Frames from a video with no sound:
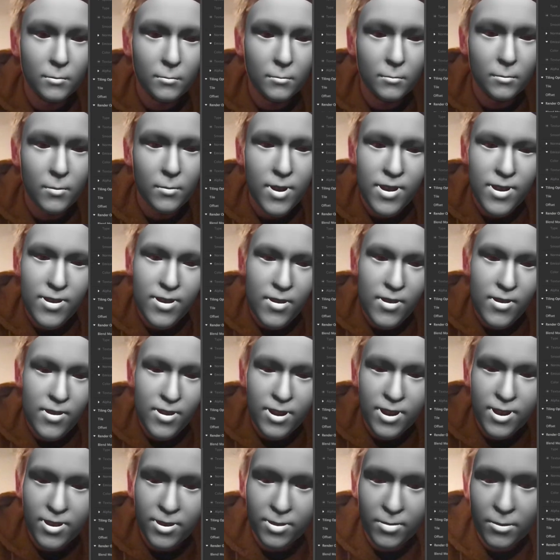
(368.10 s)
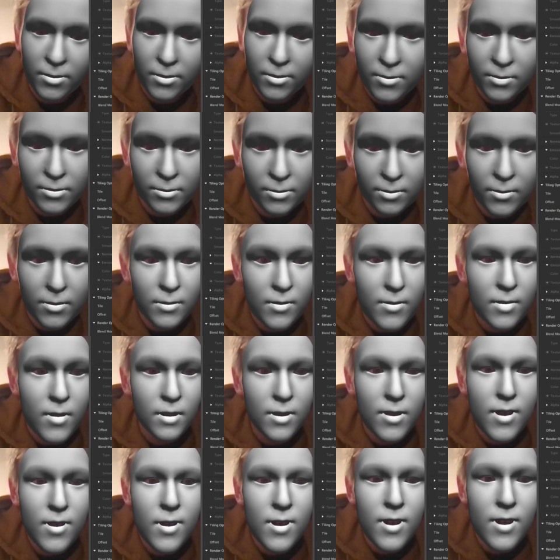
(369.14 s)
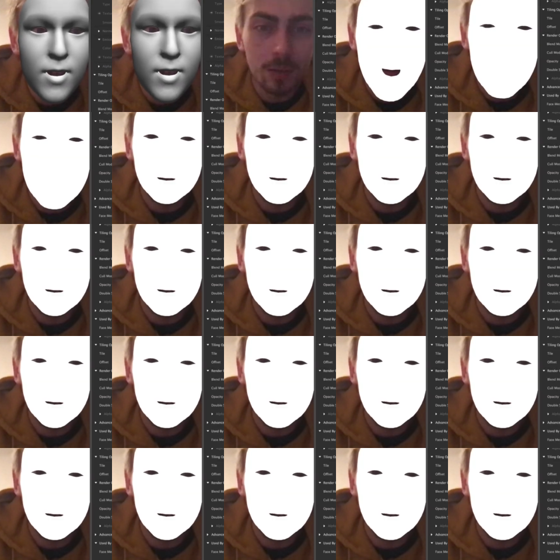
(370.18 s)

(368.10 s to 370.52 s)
That's the end of that sentence. Then we'll go to